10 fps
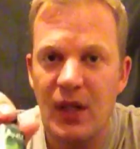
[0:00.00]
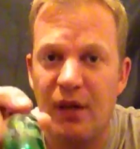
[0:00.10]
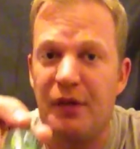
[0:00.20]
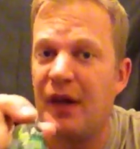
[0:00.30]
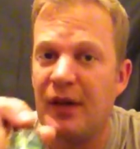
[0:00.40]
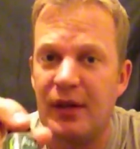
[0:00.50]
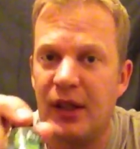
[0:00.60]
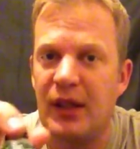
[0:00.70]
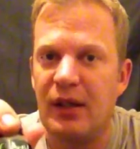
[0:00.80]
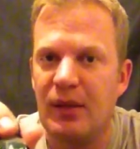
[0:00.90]
I found it
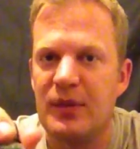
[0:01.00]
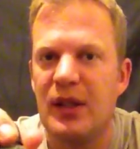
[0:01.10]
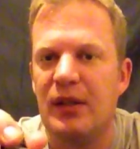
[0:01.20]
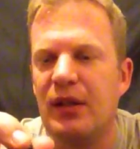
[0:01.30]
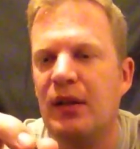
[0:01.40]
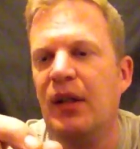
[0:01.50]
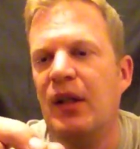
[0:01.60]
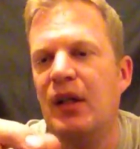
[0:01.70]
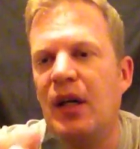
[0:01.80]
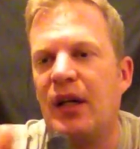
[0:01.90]
here, I'm telling you.
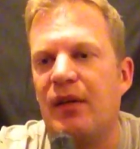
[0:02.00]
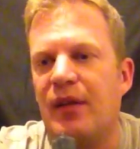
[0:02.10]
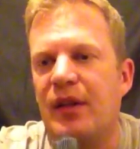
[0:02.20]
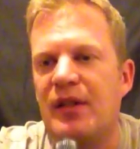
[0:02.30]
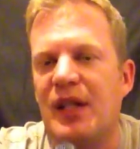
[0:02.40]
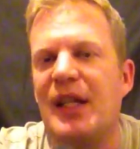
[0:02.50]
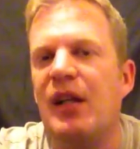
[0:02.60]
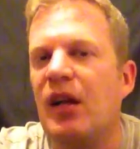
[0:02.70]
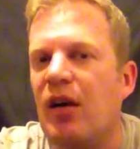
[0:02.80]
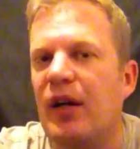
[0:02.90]
I don't think there's any
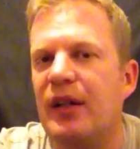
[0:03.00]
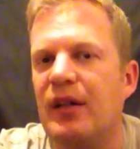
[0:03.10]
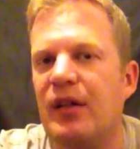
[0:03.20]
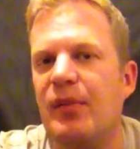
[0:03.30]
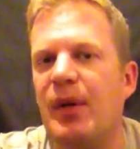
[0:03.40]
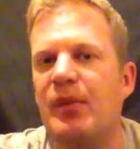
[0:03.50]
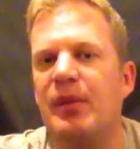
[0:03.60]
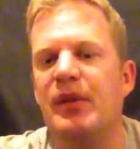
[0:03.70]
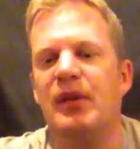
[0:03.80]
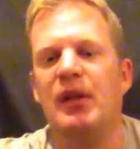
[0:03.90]
line at the
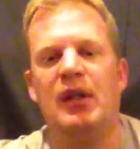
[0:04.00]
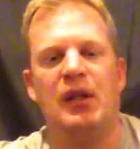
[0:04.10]
moment